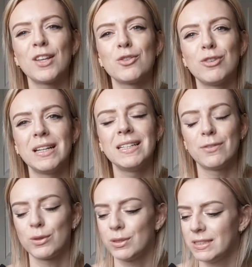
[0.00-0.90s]
That's really
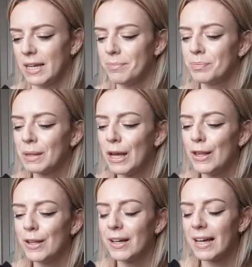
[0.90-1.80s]
difficult to say.
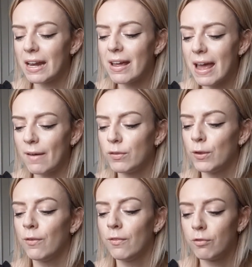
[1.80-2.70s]
Can I have
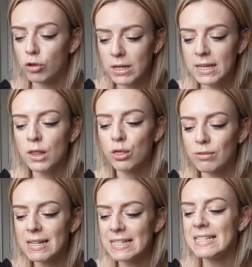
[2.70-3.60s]
the free
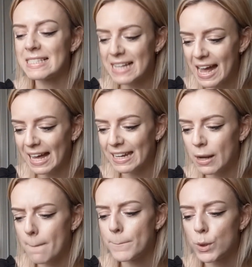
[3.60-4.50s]
3D scan
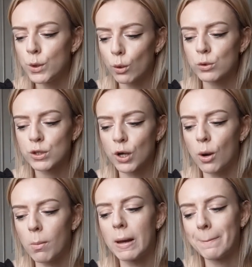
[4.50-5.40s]
but not
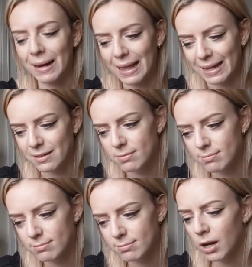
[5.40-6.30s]
start my plan?
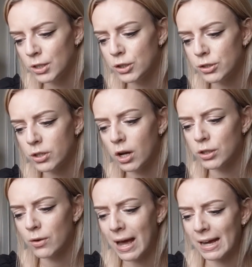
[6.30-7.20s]
I
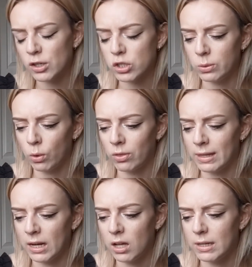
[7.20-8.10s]
don't actually want
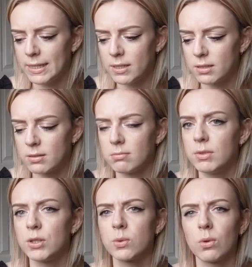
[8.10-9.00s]
the aligners.
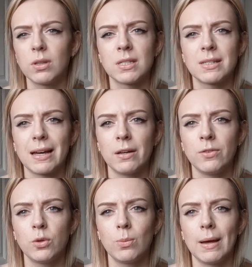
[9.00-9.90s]
You just want the scan
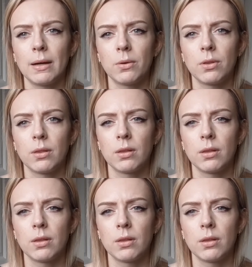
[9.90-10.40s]
of your mouth.